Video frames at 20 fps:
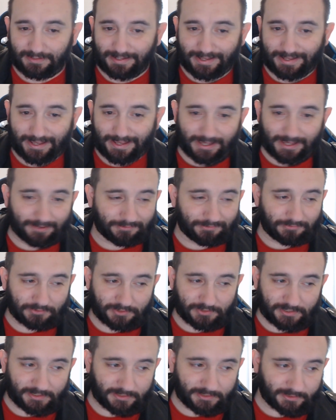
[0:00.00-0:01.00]

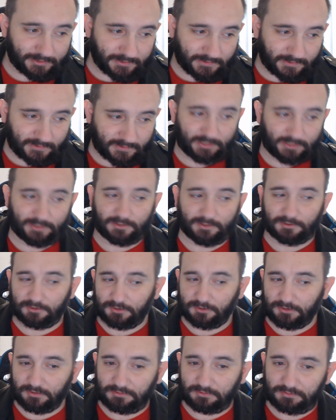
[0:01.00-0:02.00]
every single
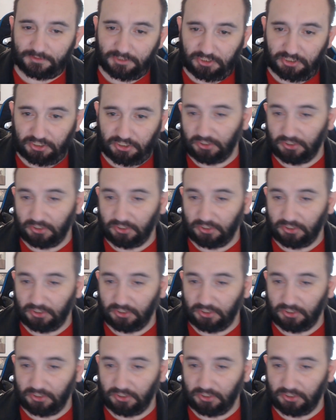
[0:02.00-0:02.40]
turn.